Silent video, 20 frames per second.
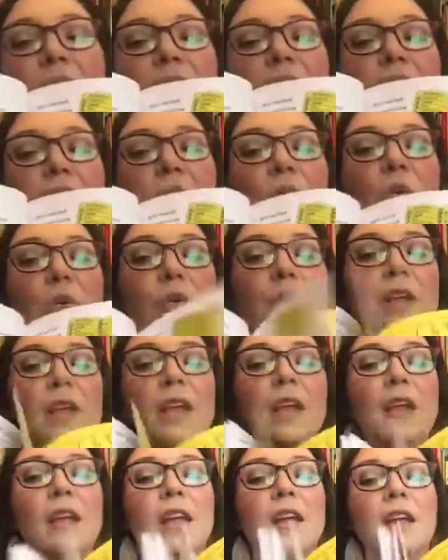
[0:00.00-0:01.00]

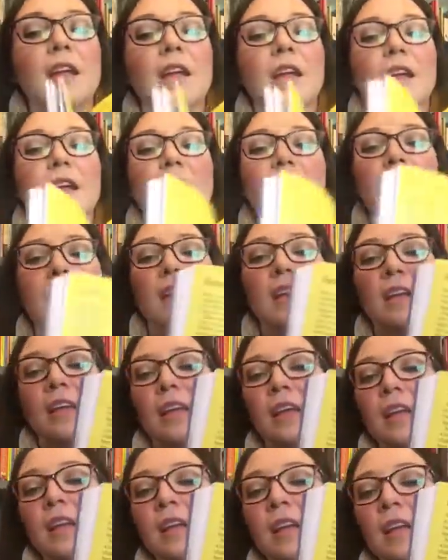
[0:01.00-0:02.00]
coding,
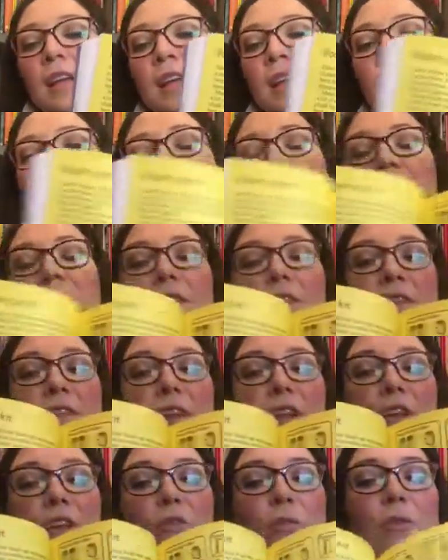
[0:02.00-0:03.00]

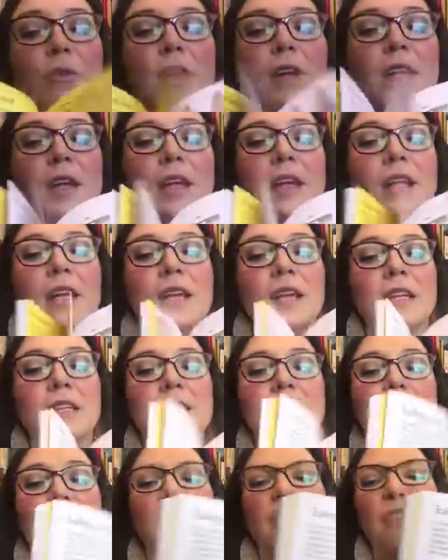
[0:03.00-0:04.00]

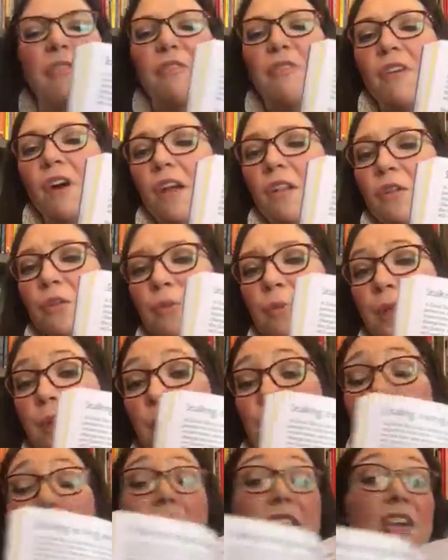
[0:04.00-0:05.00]
fingerprints, how to follow
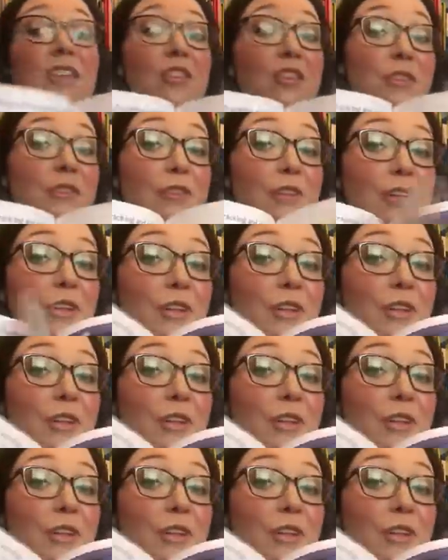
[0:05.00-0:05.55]
people, how to look for